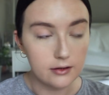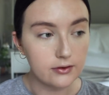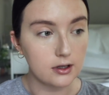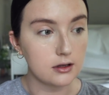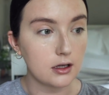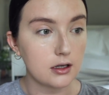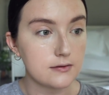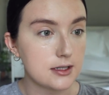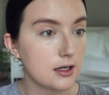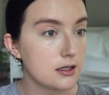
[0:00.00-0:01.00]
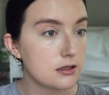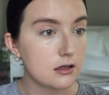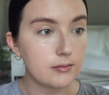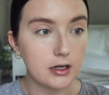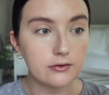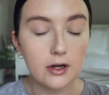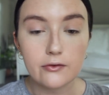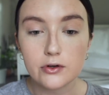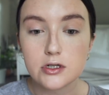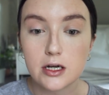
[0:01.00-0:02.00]
I feel like that gives a nice amount of
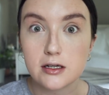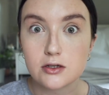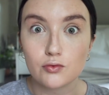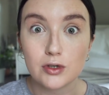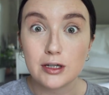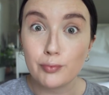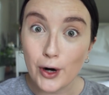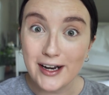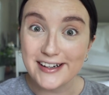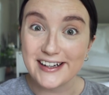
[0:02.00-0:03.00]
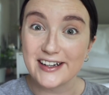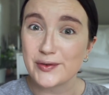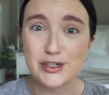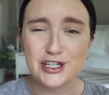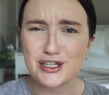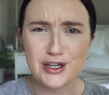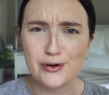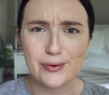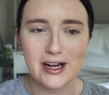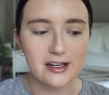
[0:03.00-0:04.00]
coverage, and it's really brightening, which is
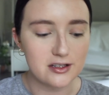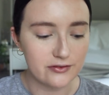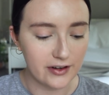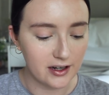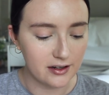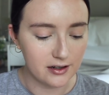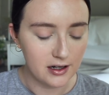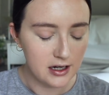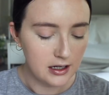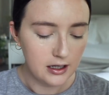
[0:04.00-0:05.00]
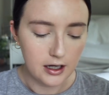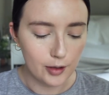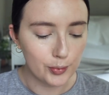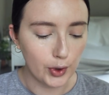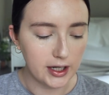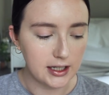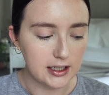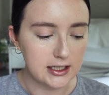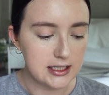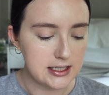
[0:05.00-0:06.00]
so rare to find a
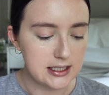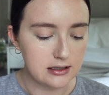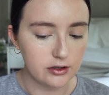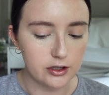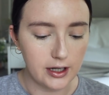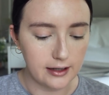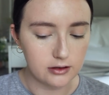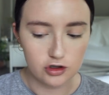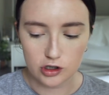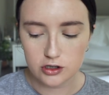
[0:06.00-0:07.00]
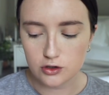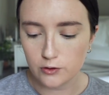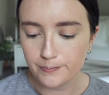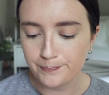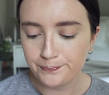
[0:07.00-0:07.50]
brightening concealer at the drugstore.